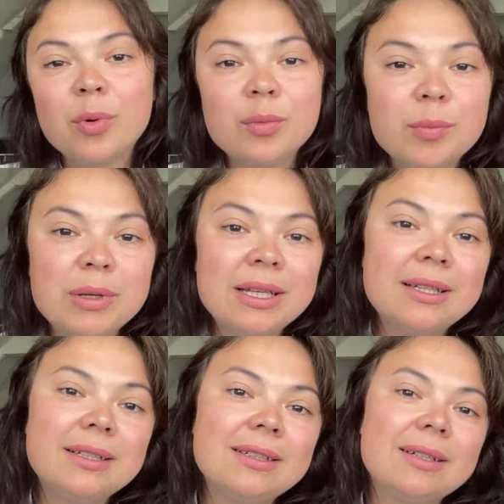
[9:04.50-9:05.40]

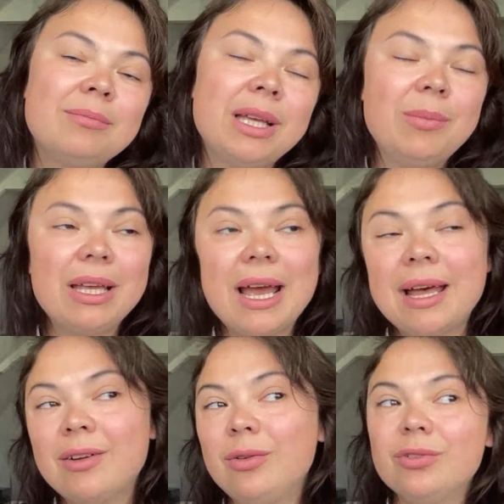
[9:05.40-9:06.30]
probably maybe
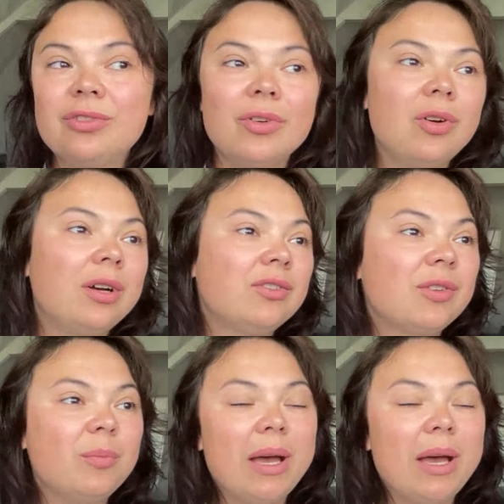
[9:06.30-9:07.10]
add also some